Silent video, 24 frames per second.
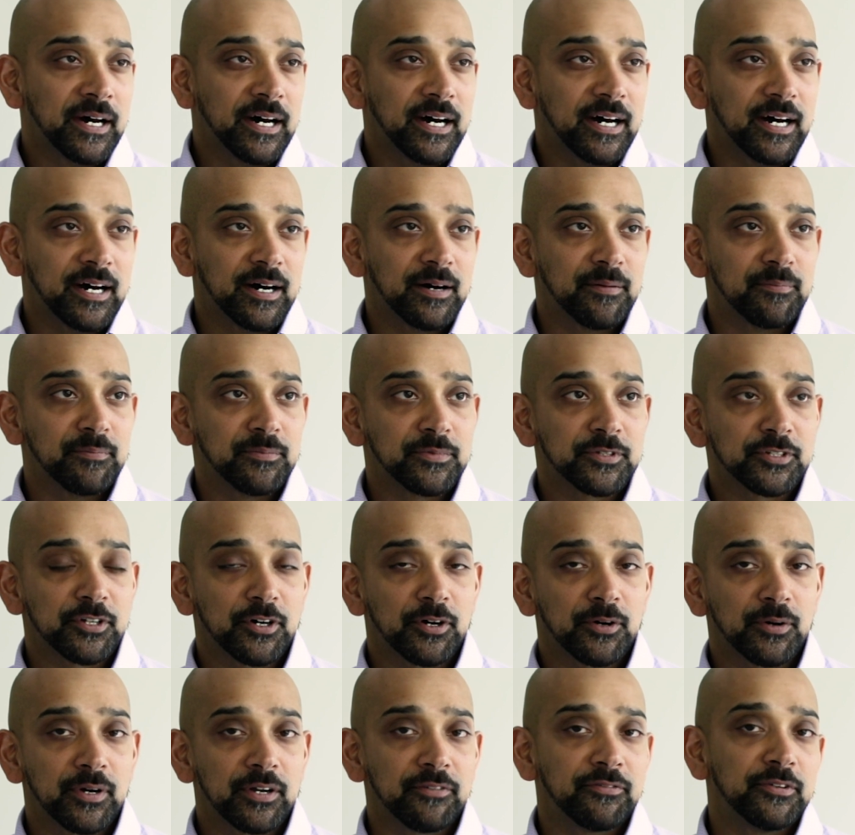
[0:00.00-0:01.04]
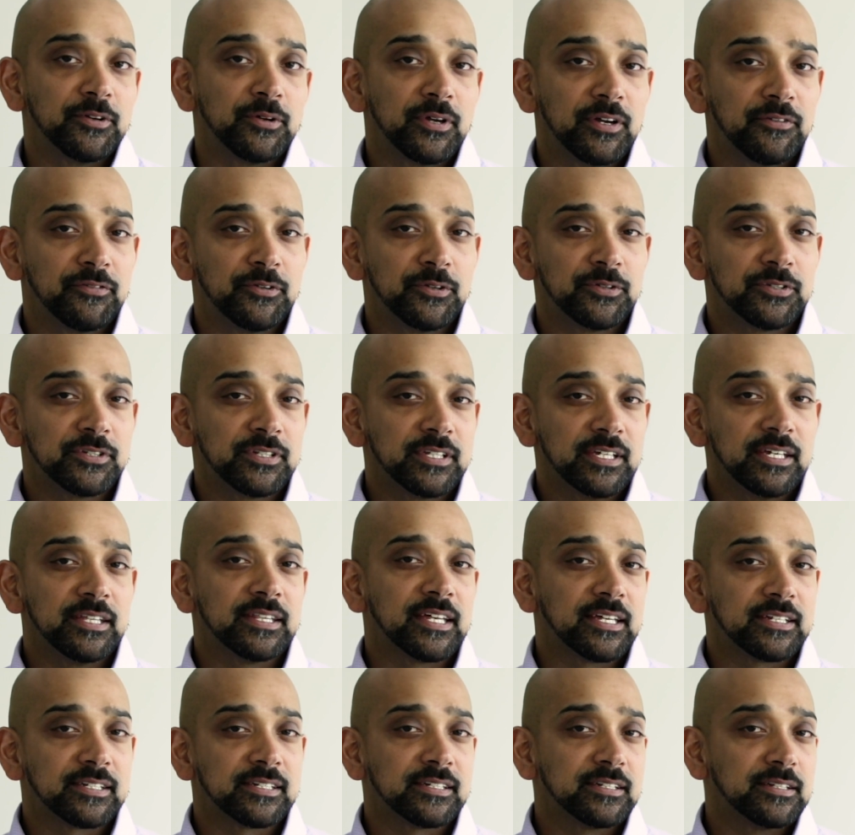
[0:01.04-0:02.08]
Um, so if you if you see
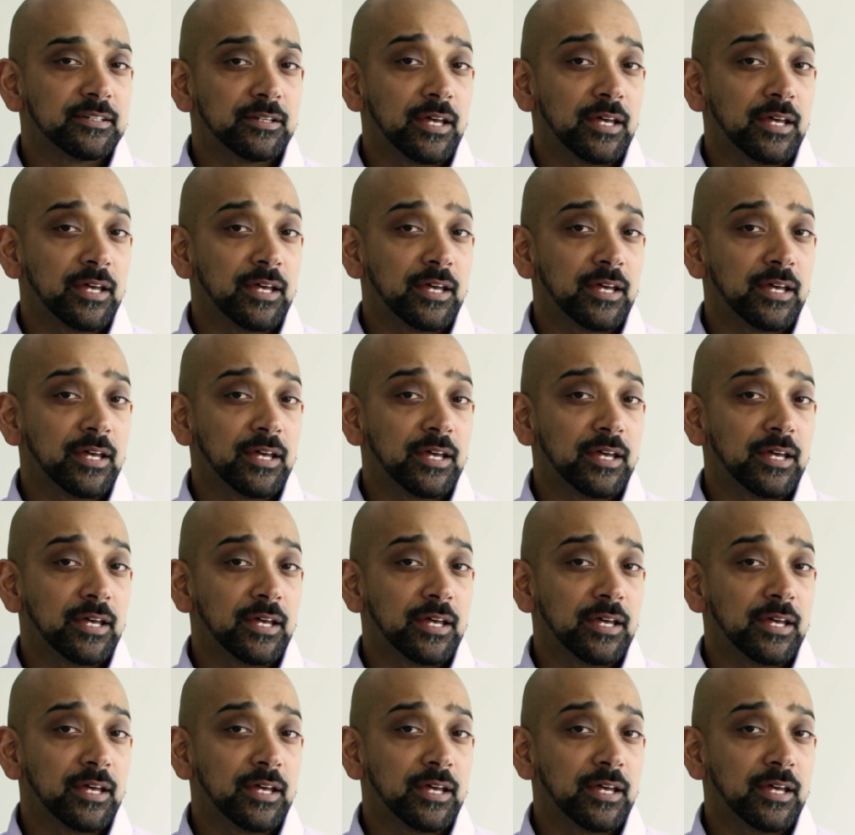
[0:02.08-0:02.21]
that